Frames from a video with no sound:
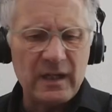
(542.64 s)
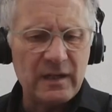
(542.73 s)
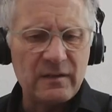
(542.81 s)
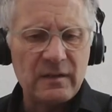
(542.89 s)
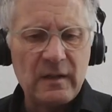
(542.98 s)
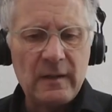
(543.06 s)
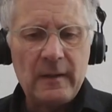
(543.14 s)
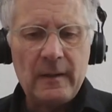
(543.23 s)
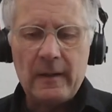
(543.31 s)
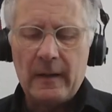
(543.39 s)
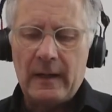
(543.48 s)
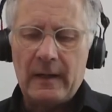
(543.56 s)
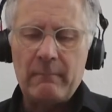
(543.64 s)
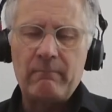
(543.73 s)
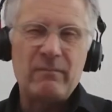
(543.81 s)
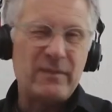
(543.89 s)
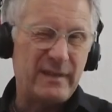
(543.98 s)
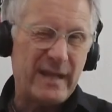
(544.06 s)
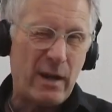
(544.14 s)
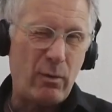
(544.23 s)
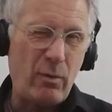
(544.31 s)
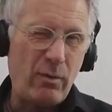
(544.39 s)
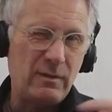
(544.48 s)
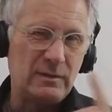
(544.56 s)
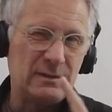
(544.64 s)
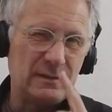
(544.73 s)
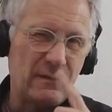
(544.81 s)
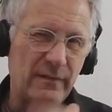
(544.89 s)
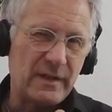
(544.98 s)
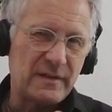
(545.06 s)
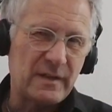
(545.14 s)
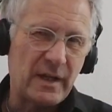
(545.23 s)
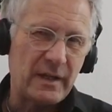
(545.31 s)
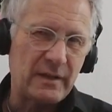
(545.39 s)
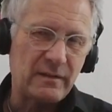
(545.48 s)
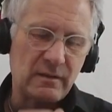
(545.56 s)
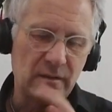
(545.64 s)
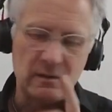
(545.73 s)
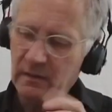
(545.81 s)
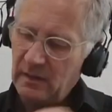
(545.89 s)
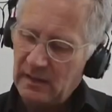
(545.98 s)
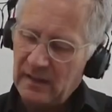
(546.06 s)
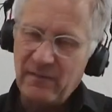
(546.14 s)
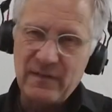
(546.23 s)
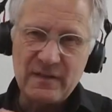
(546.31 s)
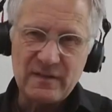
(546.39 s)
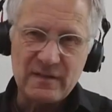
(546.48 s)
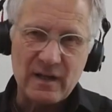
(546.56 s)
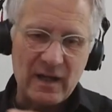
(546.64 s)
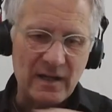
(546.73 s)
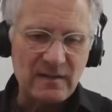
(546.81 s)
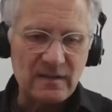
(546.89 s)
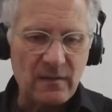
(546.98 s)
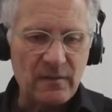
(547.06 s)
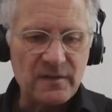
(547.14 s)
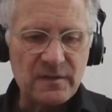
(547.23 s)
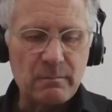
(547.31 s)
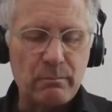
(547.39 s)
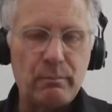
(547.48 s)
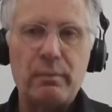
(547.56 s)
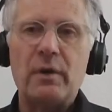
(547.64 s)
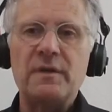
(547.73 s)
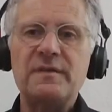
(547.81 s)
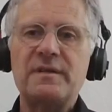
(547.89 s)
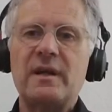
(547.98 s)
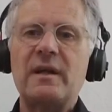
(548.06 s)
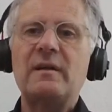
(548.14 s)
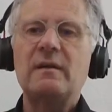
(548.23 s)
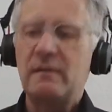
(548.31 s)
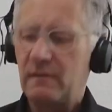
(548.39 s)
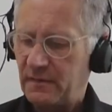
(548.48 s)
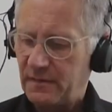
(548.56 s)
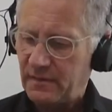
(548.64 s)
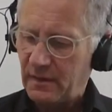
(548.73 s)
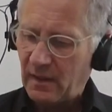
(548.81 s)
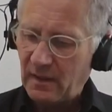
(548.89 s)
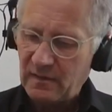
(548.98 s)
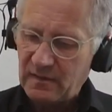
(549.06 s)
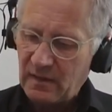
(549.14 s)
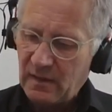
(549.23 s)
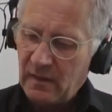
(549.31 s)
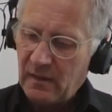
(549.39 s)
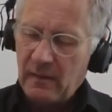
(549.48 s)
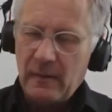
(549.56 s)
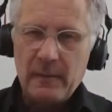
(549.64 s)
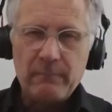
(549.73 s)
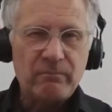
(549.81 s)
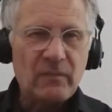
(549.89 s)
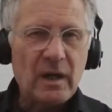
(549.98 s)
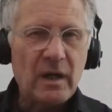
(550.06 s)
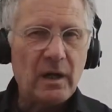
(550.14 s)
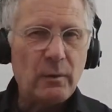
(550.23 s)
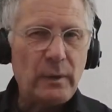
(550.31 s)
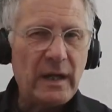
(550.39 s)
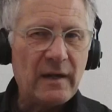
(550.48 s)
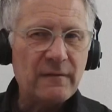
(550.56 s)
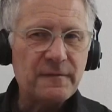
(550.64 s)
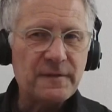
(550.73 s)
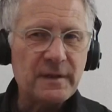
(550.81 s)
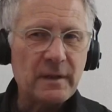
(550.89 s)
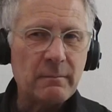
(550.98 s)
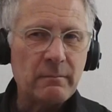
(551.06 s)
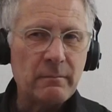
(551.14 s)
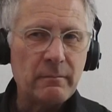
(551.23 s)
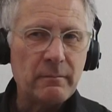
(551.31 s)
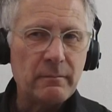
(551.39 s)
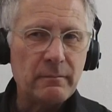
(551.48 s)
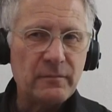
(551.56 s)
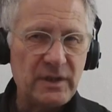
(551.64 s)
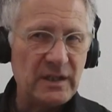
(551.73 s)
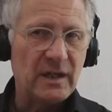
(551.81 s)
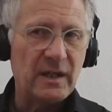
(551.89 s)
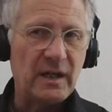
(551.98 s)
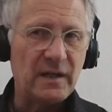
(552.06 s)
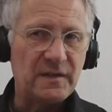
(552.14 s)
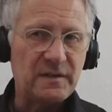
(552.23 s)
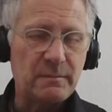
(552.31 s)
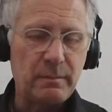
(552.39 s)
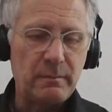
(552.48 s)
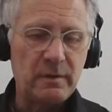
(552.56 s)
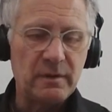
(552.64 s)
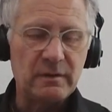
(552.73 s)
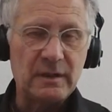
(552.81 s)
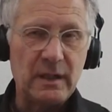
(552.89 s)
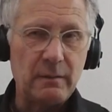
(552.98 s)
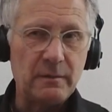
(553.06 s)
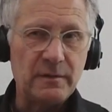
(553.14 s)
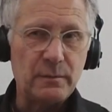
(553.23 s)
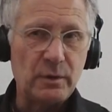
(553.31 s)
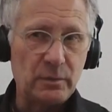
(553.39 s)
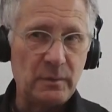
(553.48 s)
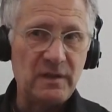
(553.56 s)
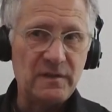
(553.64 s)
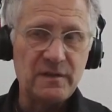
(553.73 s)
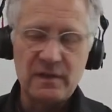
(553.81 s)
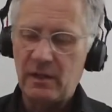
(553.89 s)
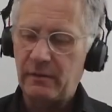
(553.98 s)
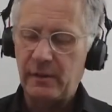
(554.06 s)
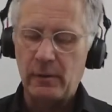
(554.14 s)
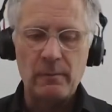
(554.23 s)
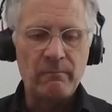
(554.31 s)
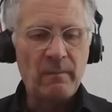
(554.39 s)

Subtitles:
and now they started in this size, in this bonsai size. We have some TRS cables, which means stereo.